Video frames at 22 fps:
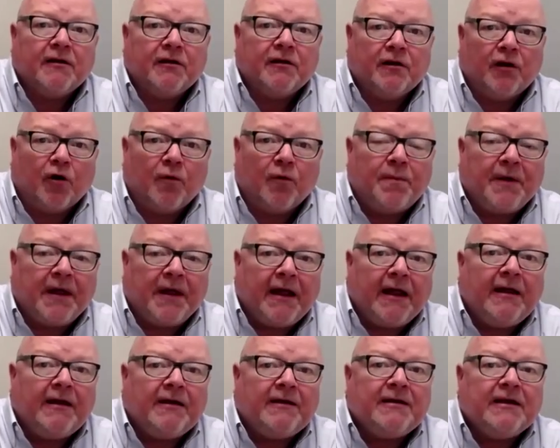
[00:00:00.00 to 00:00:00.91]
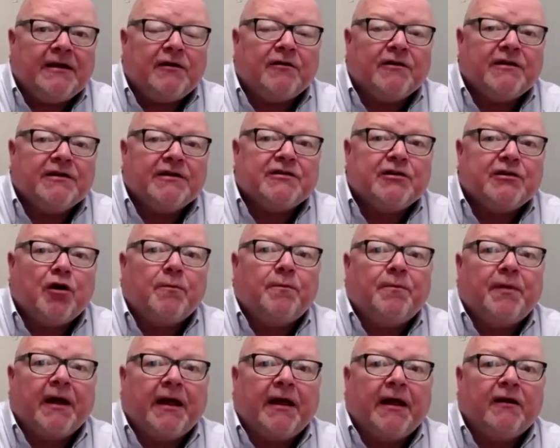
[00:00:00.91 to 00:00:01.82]
No pain, decreased no
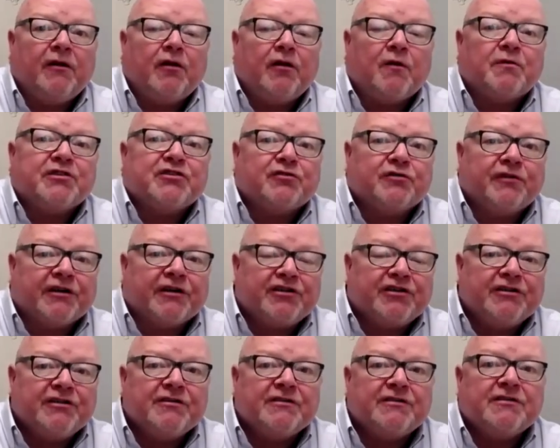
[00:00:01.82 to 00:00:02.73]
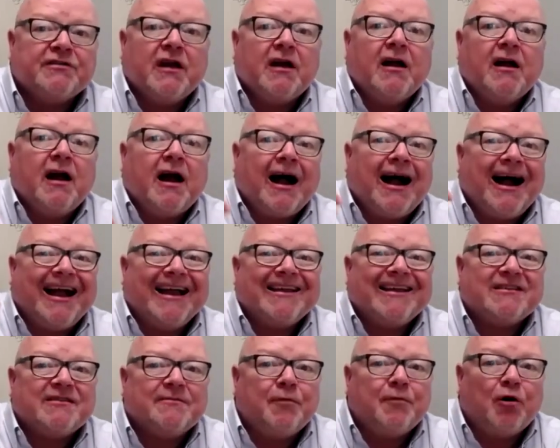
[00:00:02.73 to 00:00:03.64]
pain, no restrictions,
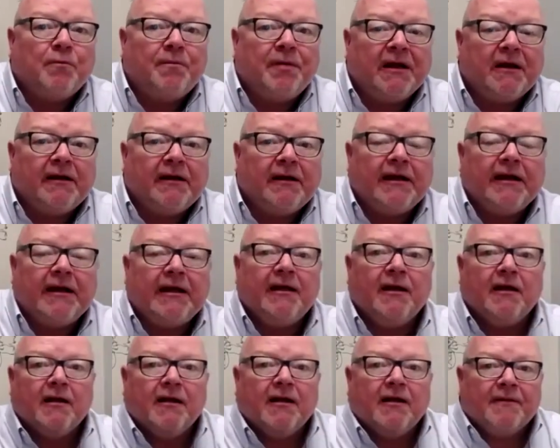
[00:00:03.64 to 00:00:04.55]
highest mobility,